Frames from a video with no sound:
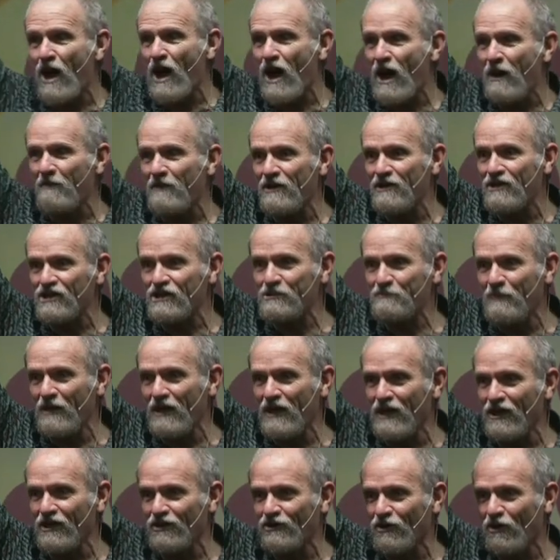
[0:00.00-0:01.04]
You're not
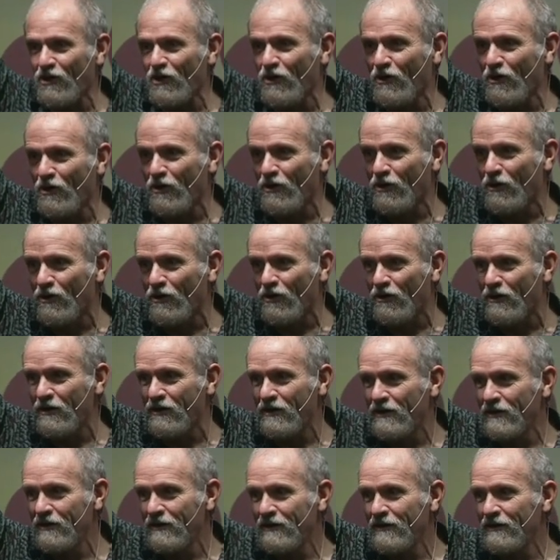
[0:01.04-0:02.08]
going to heaven
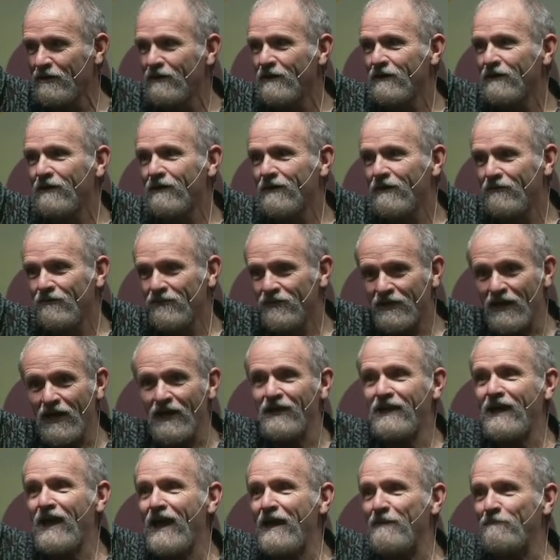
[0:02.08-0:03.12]
if you are not
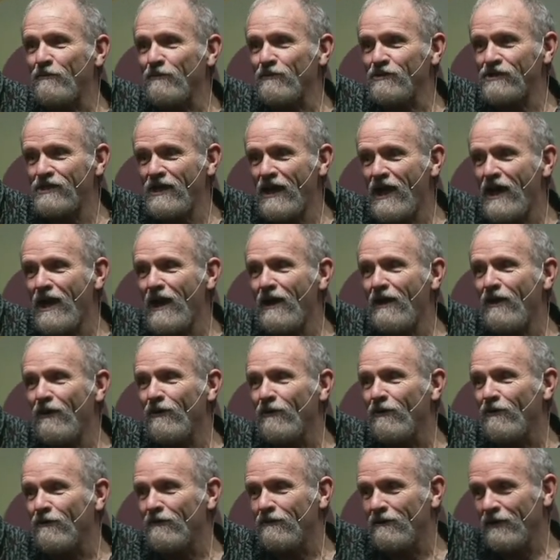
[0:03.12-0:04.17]
uh,
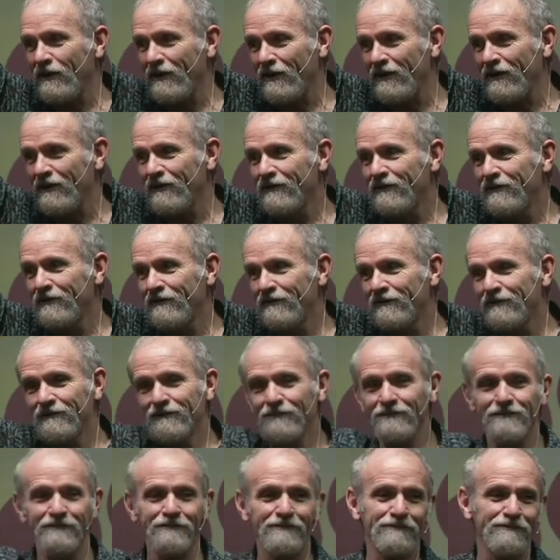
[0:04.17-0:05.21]
poor in your
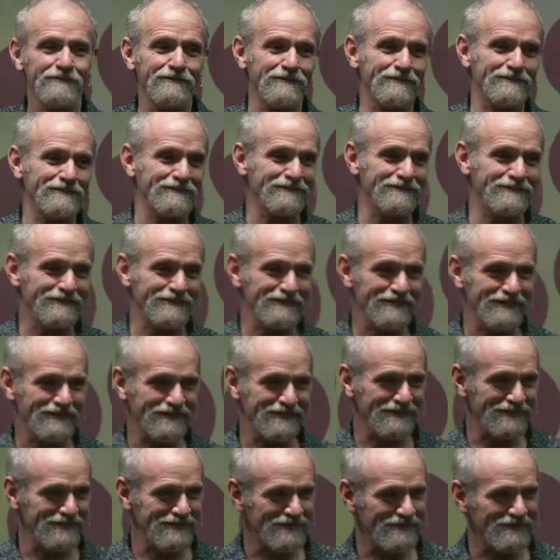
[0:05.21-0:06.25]
spirit. Who wants
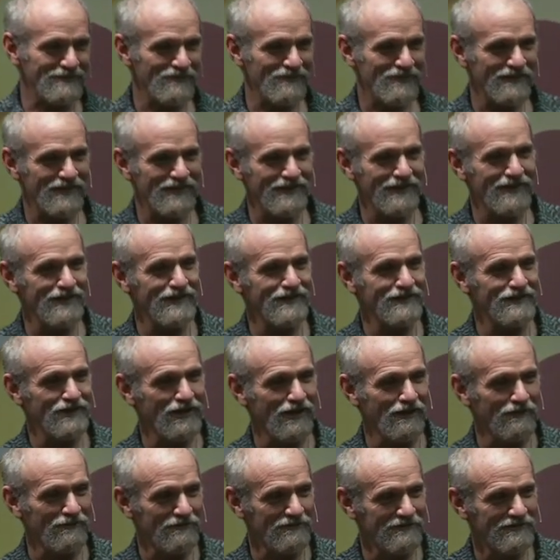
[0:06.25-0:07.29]
to be
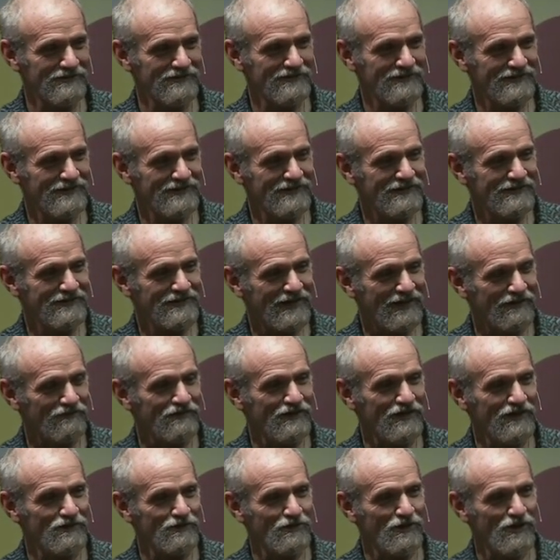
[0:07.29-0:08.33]
poor and who wants to go to
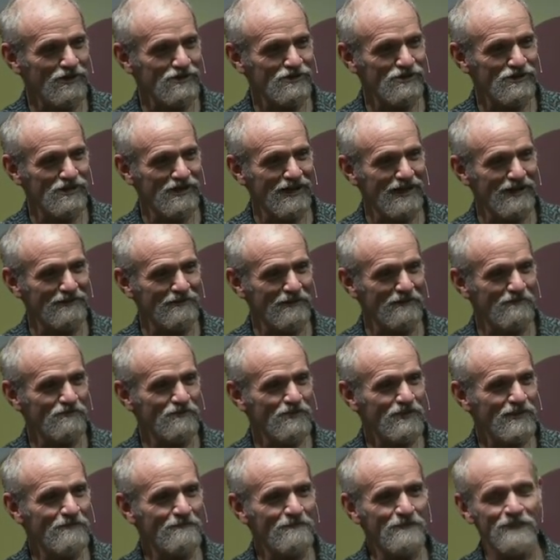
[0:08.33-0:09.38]
heaven?
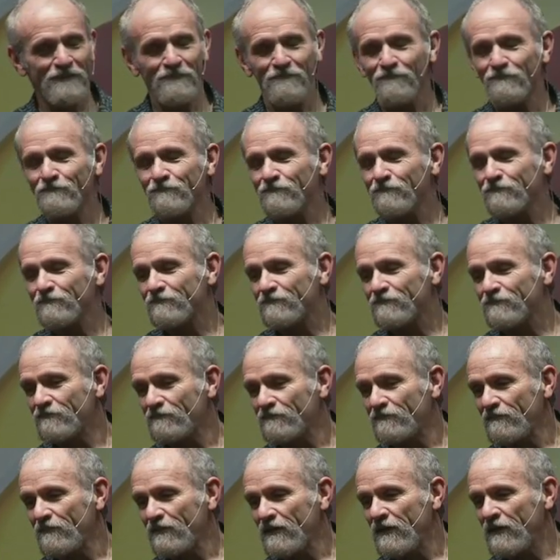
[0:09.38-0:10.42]
So,
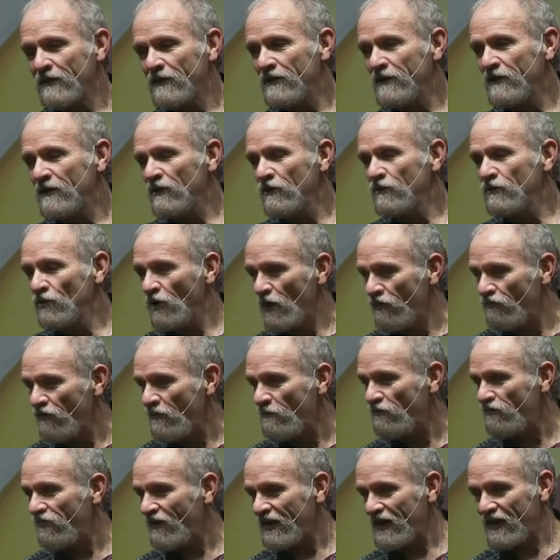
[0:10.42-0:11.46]
you see our
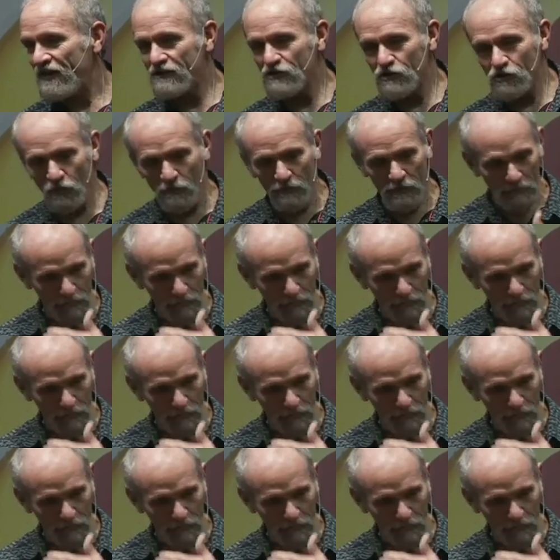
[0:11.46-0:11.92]
dilemma.